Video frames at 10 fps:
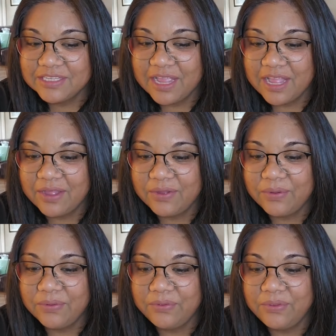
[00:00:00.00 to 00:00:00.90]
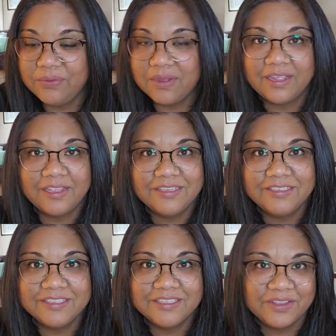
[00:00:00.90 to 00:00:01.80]
how you
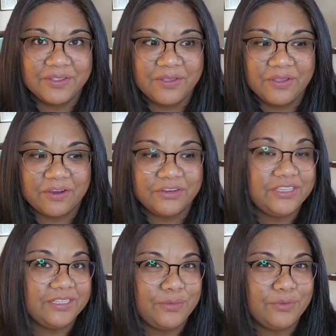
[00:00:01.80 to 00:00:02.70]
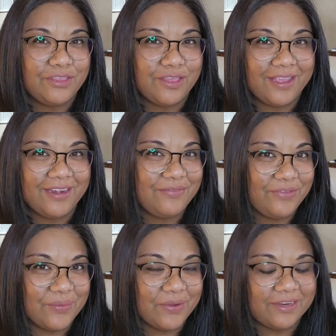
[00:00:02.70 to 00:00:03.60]
guys are dealing with that if
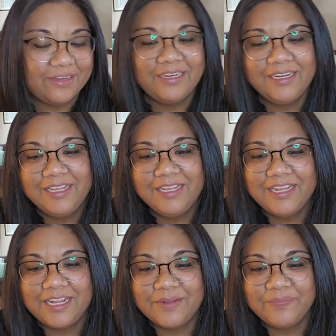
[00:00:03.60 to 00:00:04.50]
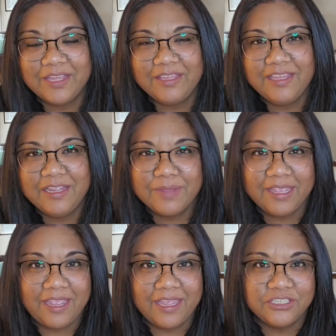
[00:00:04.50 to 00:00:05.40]
you are. Um, I think
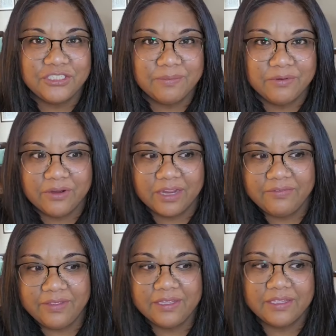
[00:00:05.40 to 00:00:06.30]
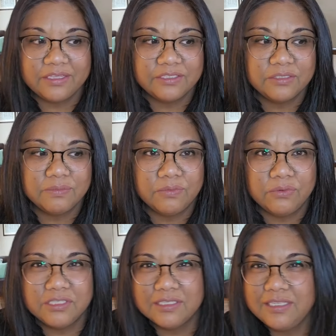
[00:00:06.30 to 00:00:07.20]
my age demographic is
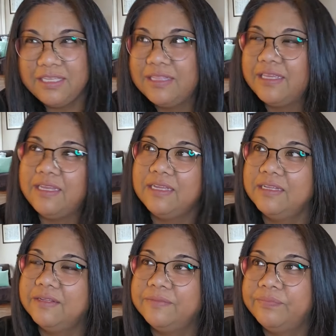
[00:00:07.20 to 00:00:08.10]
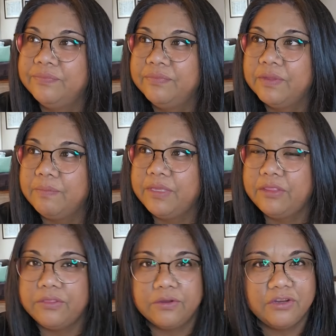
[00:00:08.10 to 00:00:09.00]
mostly like
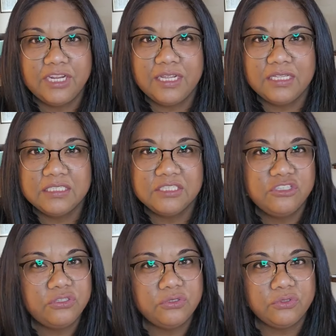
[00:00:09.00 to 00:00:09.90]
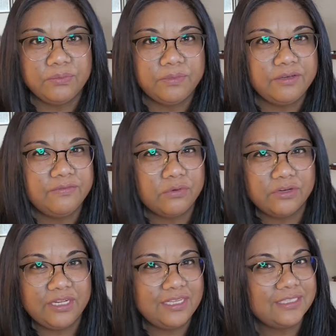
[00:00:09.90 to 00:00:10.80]
mid 30s to mid
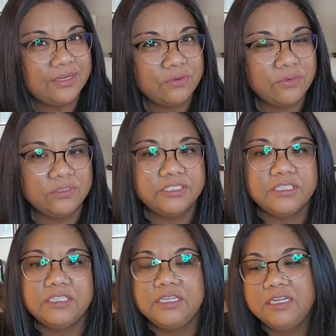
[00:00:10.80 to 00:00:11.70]
40s and older.